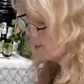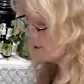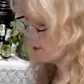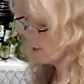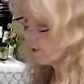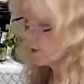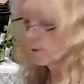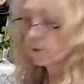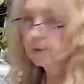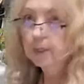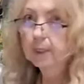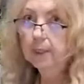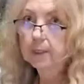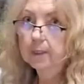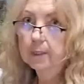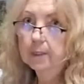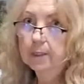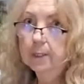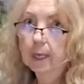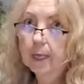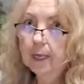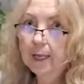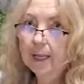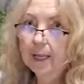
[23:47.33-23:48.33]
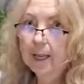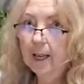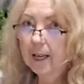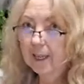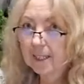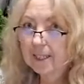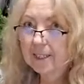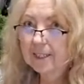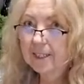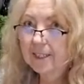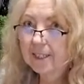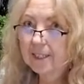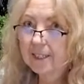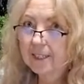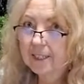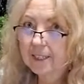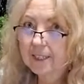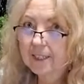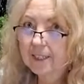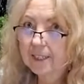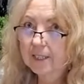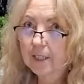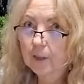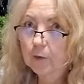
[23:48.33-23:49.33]
to do this, I kind of did
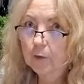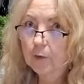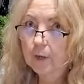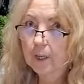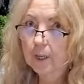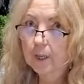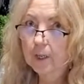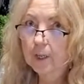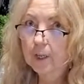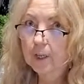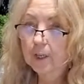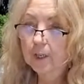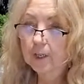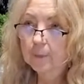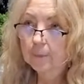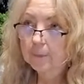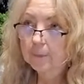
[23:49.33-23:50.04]
this the other night on a